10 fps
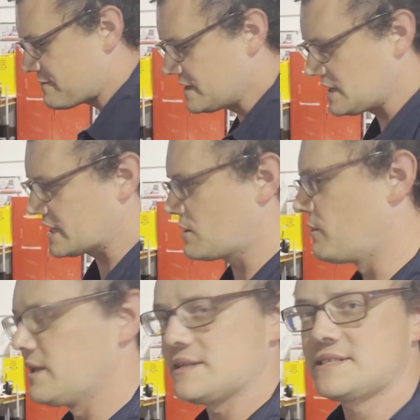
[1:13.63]
feel like a
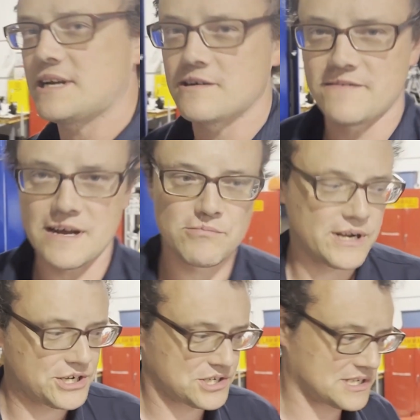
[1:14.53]
wheel and tire
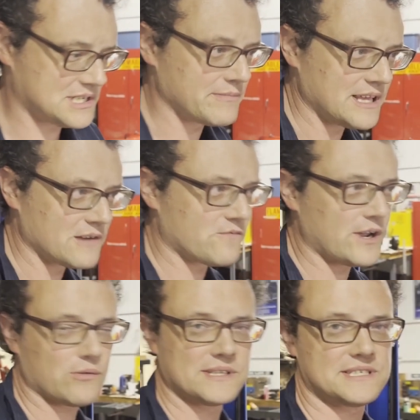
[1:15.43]
vibration to me. The
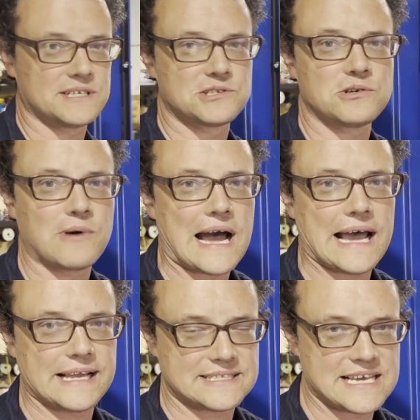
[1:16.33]
frequency's too high.
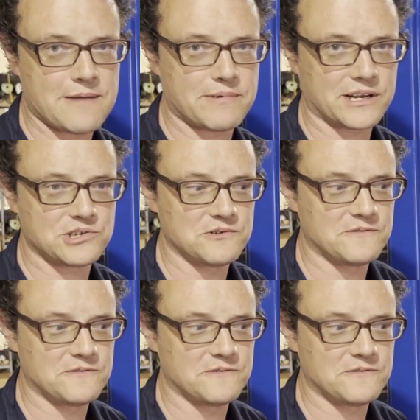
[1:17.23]
It's happening too